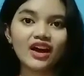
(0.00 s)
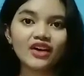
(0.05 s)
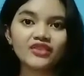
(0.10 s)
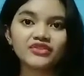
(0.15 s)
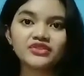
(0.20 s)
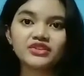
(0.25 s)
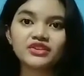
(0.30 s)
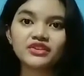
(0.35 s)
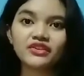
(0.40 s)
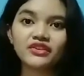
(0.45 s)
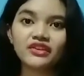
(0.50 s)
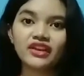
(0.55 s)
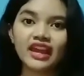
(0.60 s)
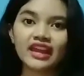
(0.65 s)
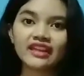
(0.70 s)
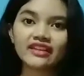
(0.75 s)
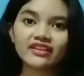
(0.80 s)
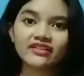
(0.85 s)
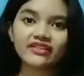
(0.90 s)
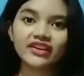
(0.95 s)
After
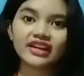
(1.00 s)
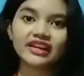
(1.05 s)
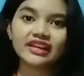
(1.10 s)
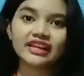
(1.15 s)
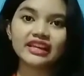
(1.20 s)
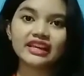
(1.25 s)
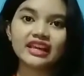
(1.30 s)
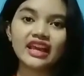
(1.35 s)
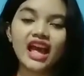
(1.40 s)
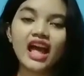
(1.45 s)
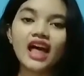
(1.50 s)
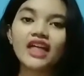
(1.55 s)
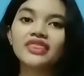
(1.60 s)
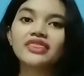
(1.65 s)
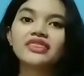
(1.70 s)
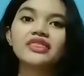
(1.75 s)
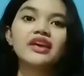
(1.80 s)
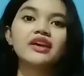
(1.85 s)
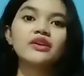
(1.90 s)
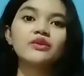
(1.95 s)
getting ready,
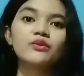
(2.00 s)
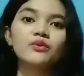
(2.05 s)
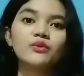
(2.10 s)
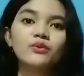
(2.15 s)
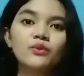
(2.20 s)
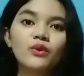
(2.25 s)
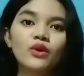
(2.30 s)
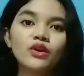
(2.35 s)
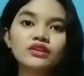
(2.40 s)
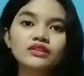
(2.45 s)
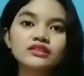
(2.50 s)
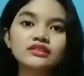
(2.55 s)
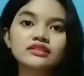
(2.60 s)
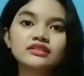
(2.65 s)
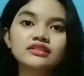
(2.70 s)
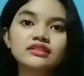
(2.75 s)
they went